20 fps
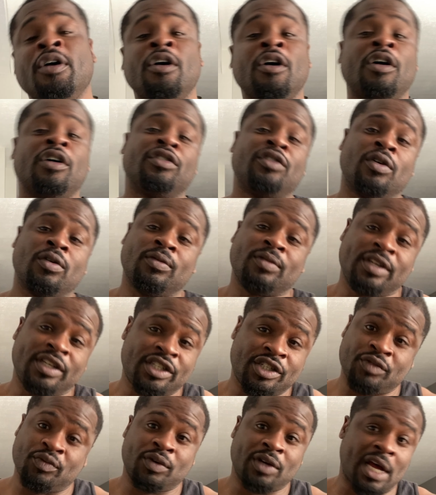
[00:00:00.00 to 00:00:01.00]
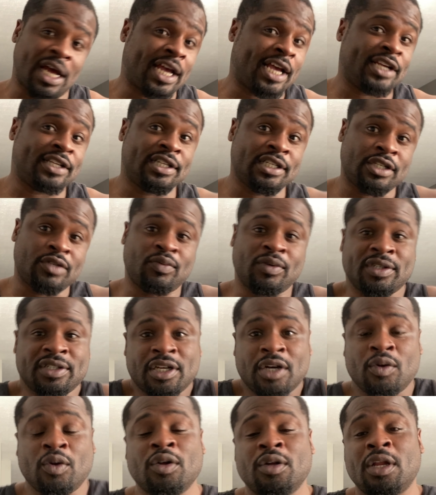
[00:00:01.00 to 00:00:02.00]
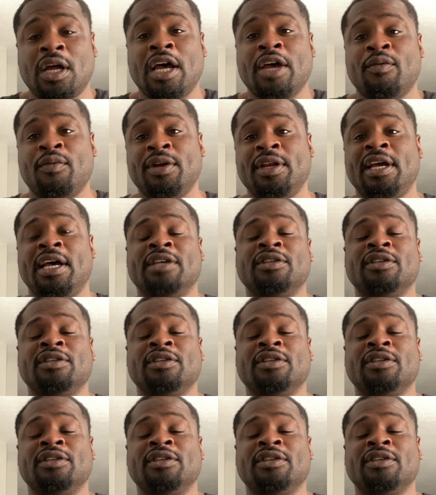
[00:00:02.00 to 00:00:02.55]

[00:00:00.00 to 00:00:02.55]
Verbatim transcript: So this is what I guess this is what it's gonna look like when he has